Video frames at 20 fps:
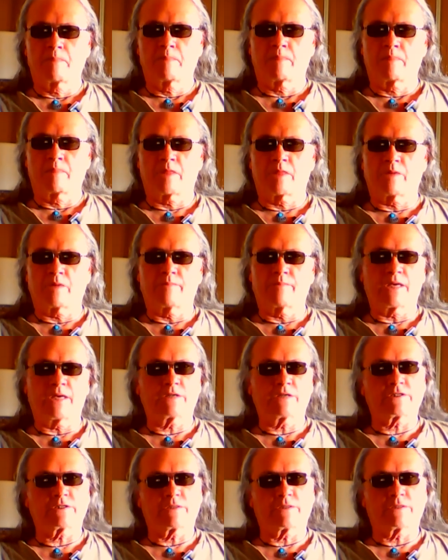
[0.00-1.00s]
they're
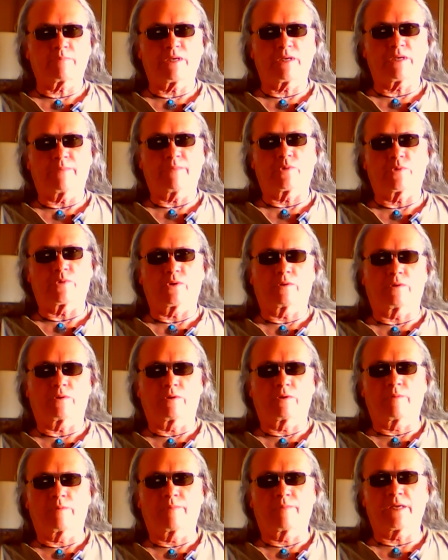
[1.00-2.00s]
medicine people
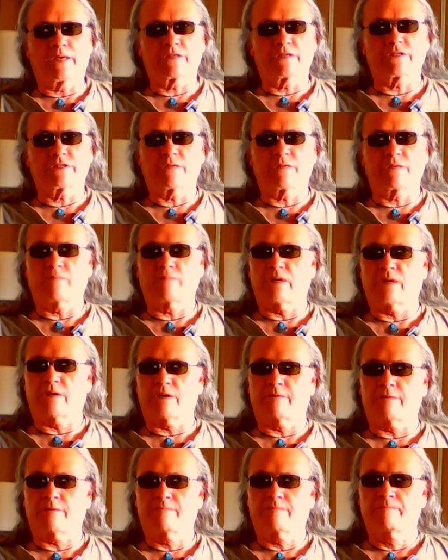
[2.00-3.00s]
or medicine
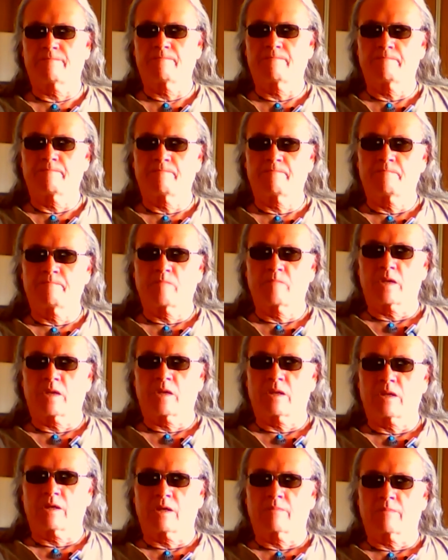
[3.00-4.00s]
men.
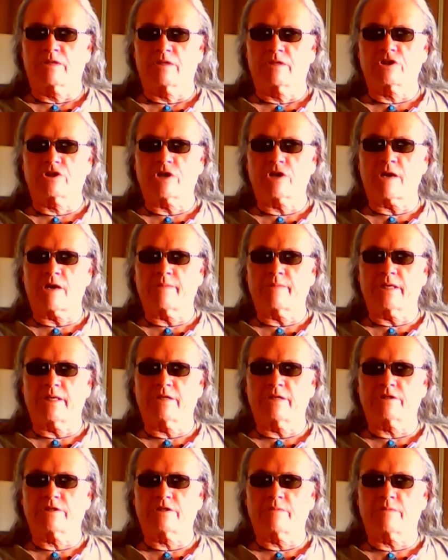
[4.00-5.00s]
But
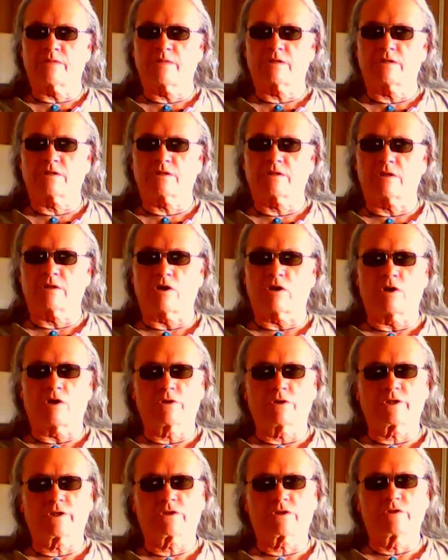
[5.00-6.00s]
shamanism is an
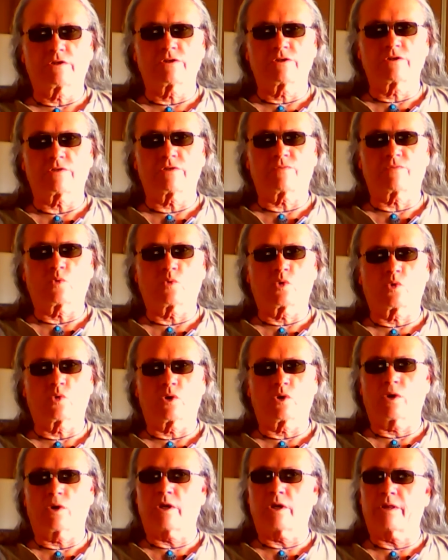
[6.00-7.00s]
all-inclusive
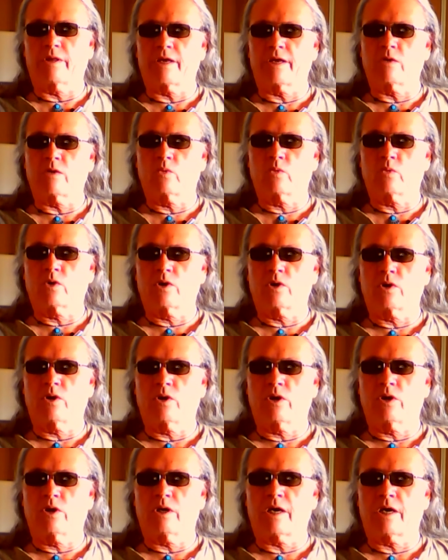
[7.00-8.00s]
word, and that
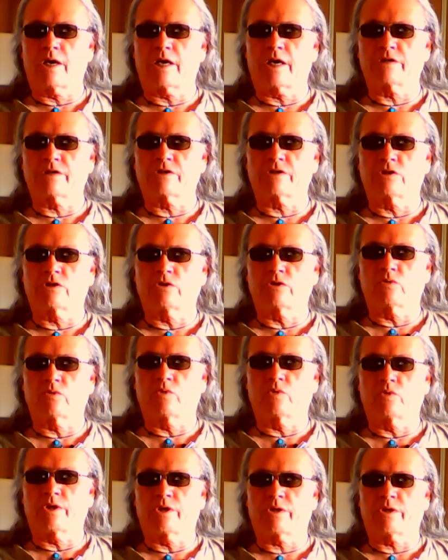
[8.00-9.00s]
word has to do
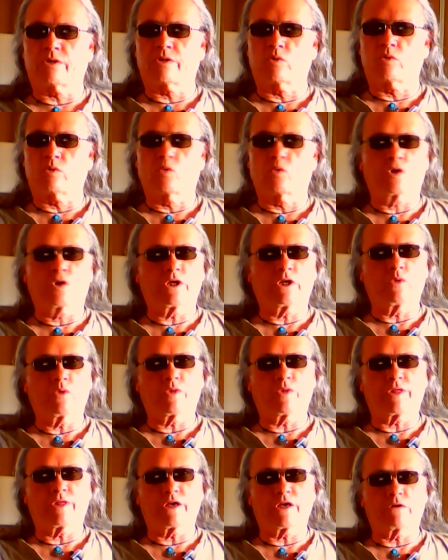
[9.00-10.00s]
with working
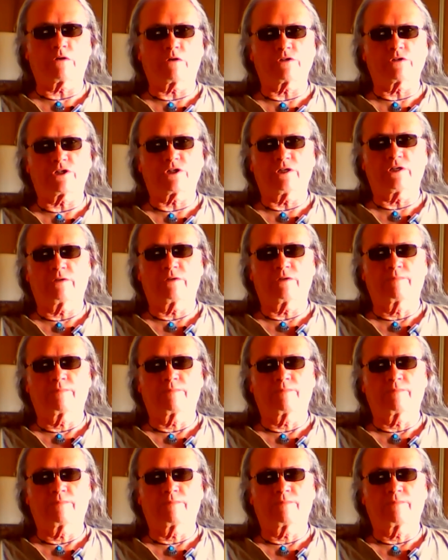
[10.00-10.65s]
with energy.